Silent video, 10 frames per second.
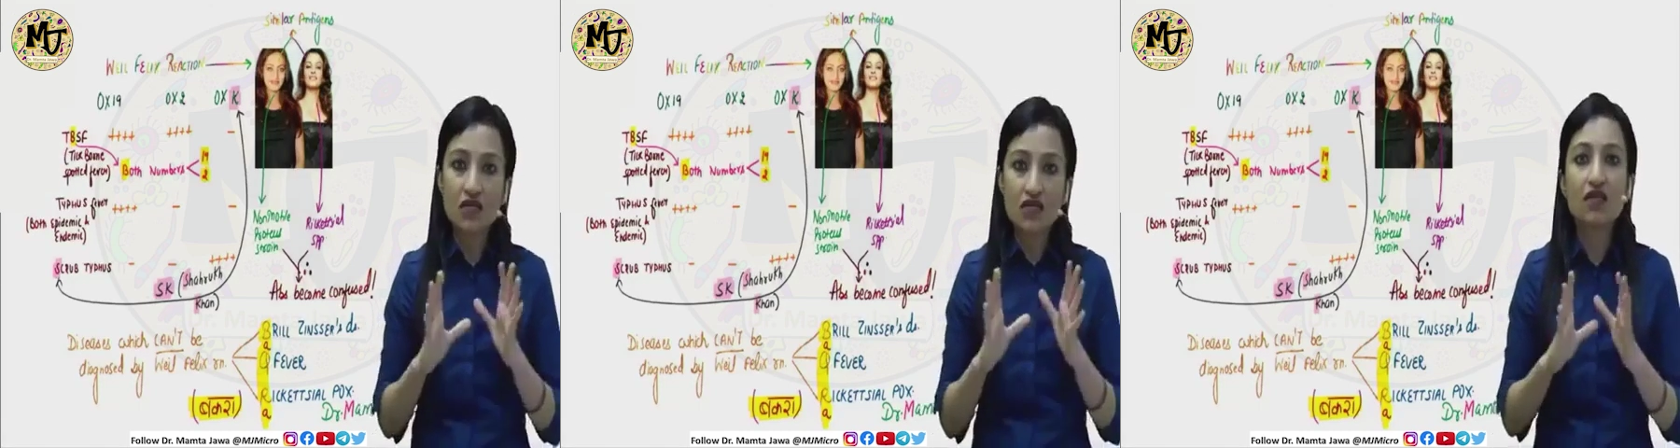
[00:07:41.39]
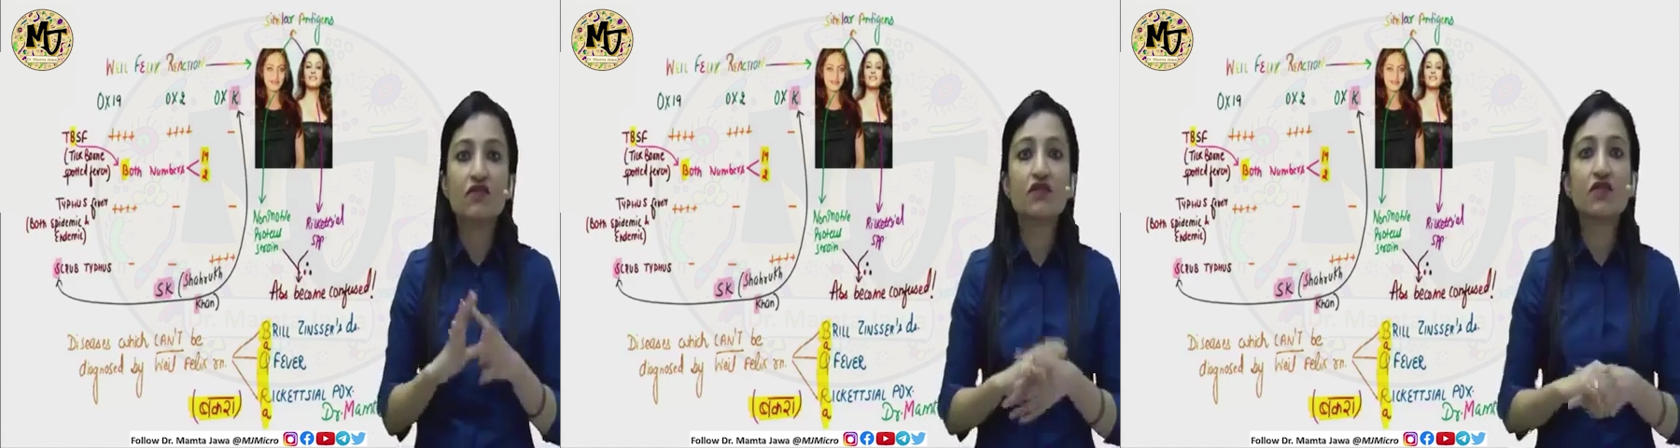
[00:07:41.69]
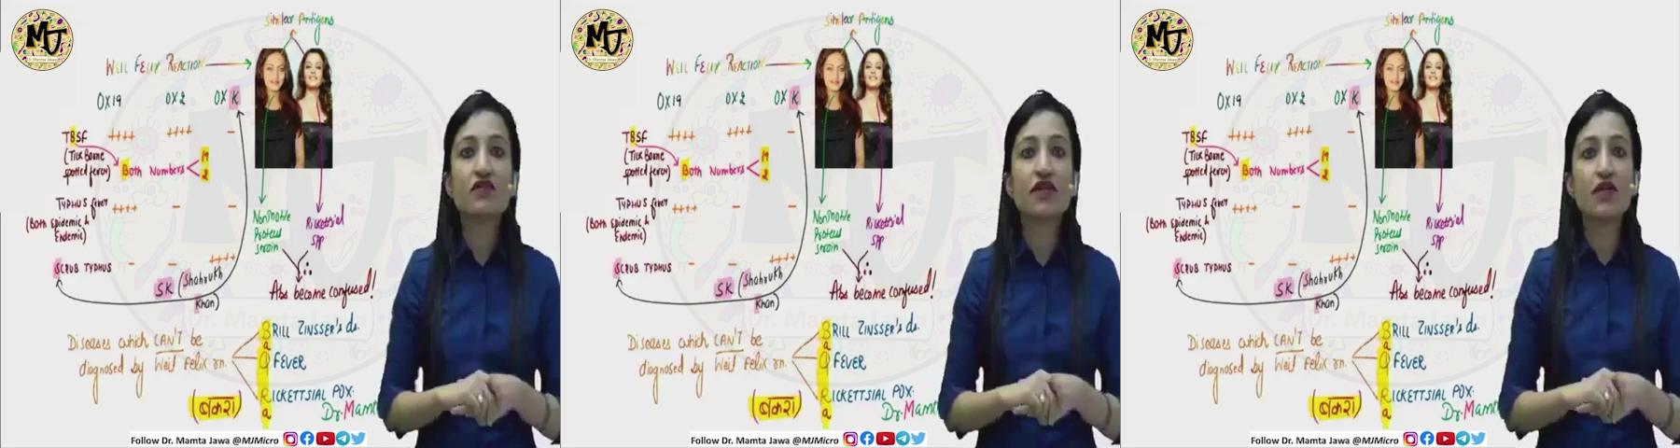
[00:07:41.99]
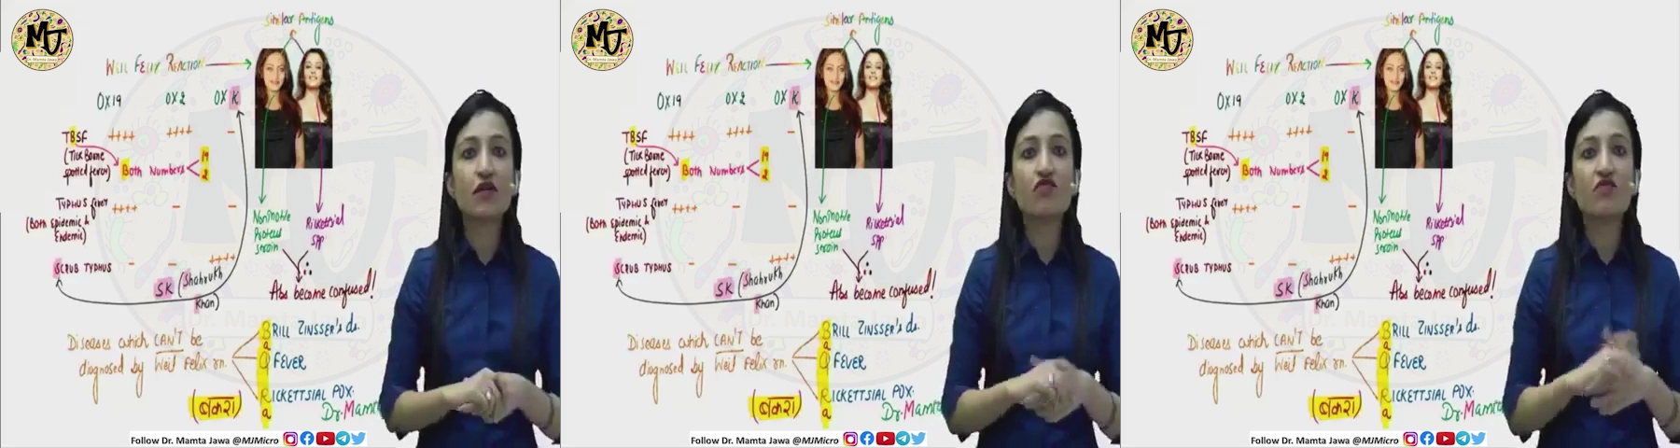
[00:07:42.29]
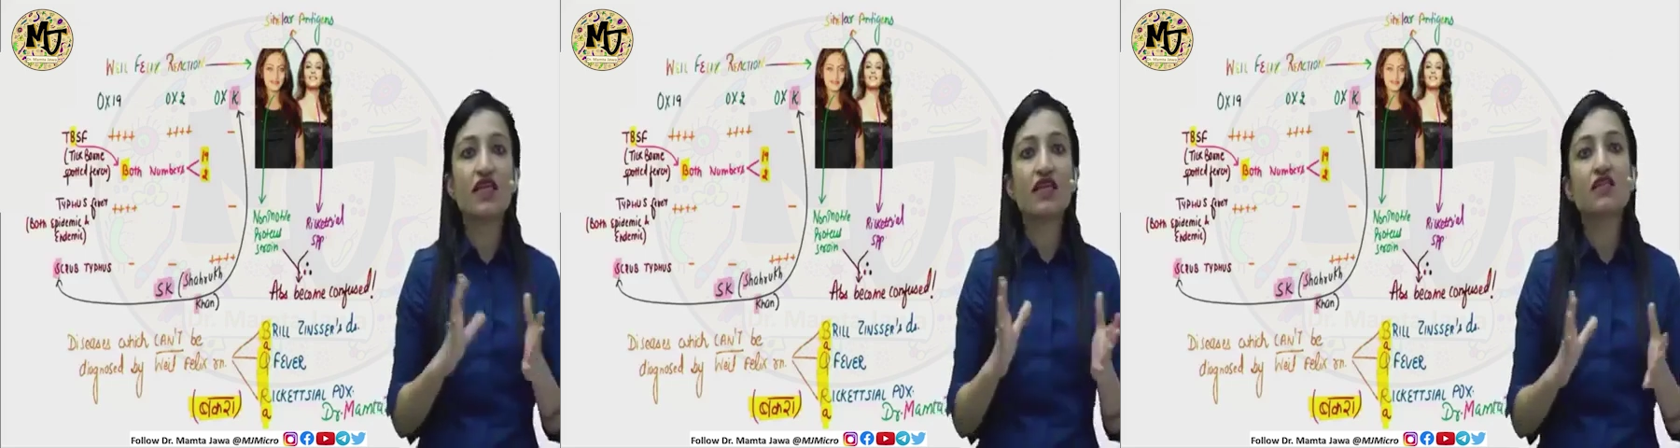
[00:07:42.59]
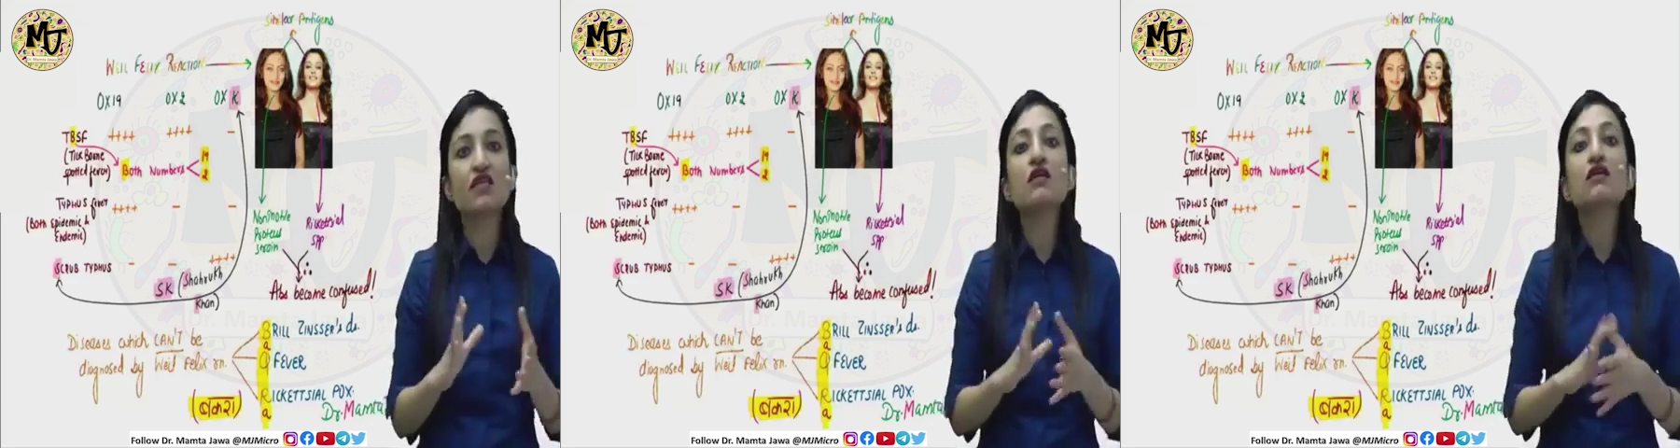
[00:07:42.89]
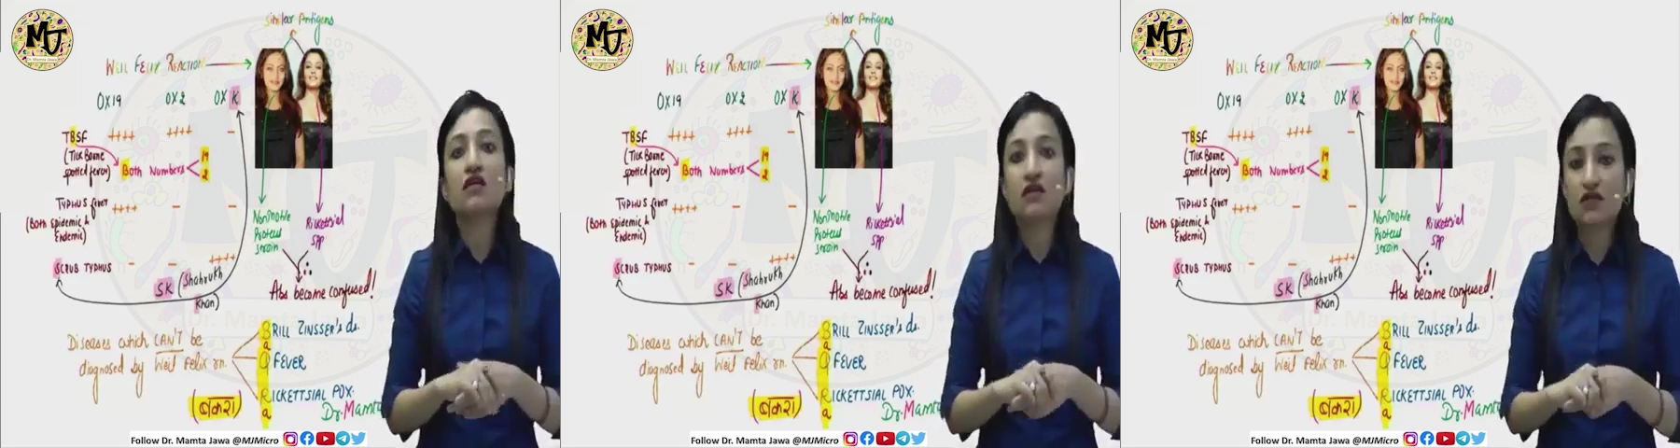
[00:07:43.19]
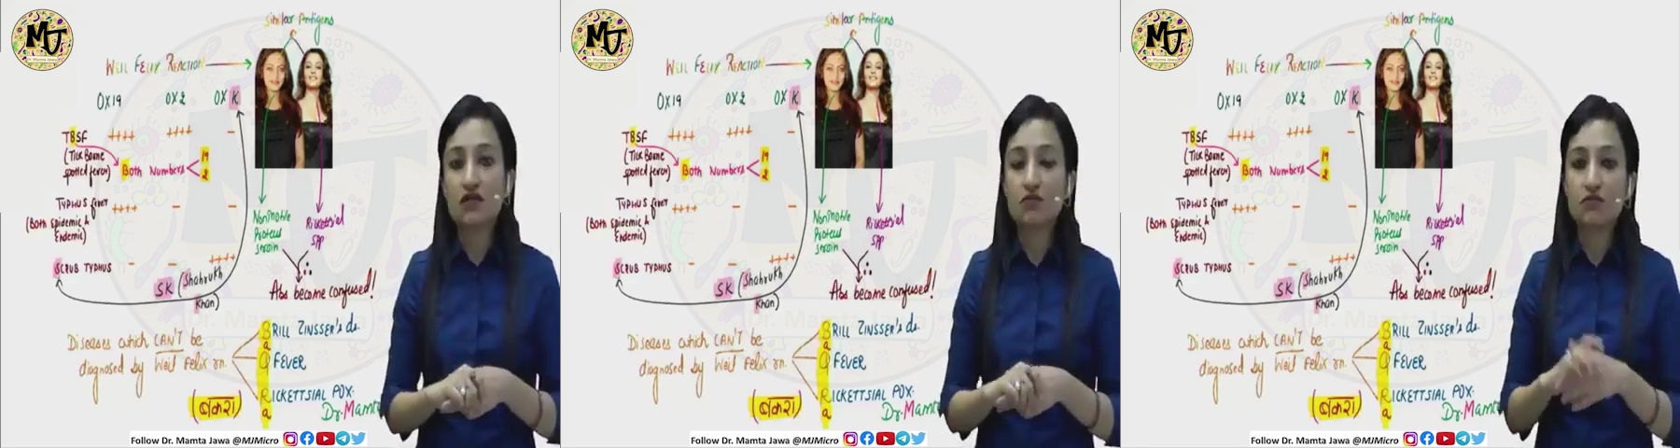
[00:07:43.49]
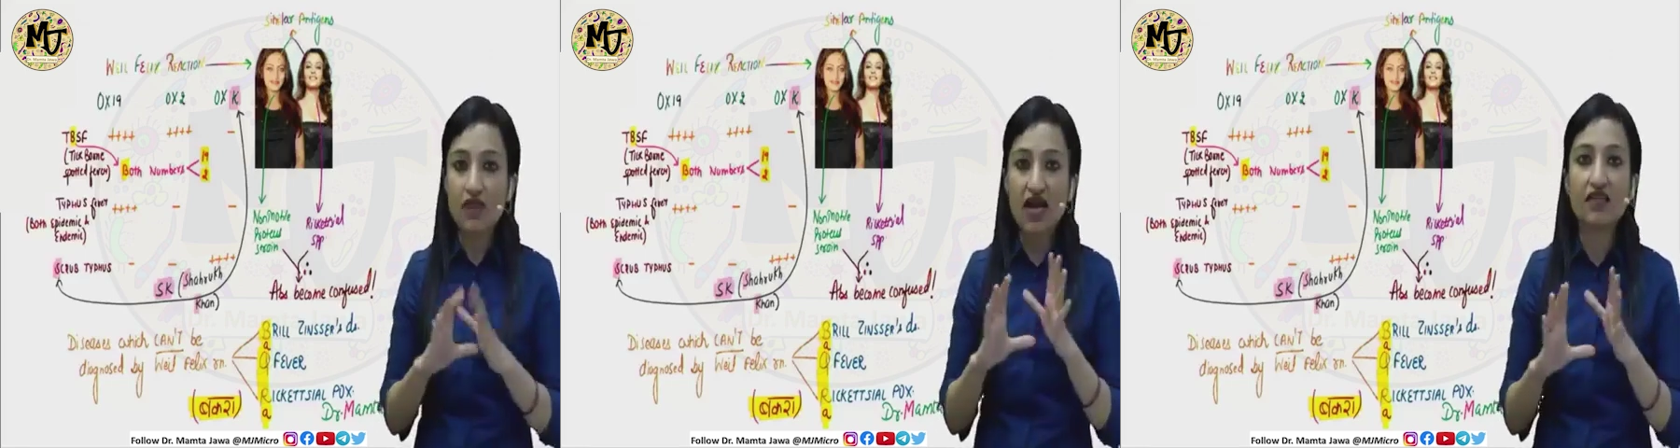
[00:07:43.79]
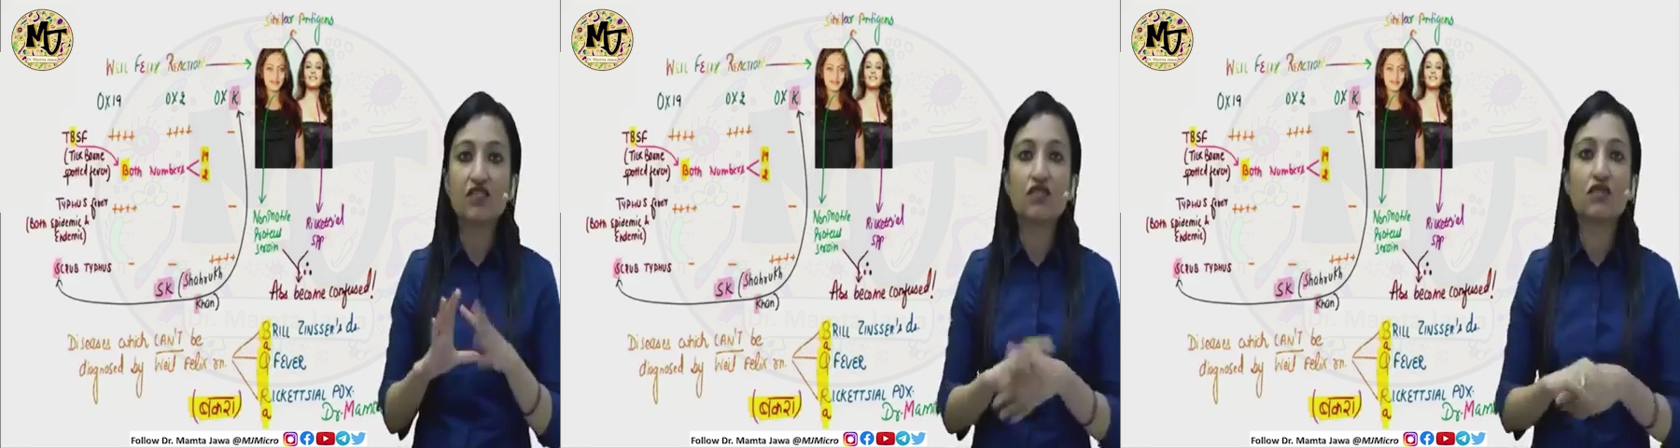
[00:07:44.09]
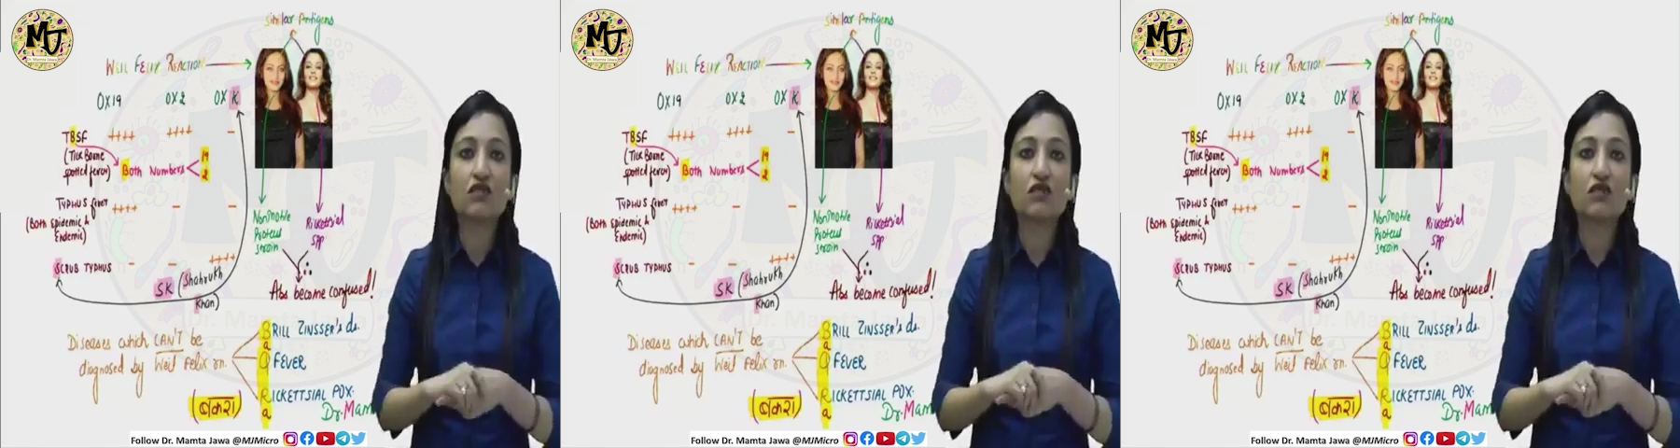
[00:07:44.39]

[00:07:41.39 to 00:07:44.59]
given the credit of bearing the antigen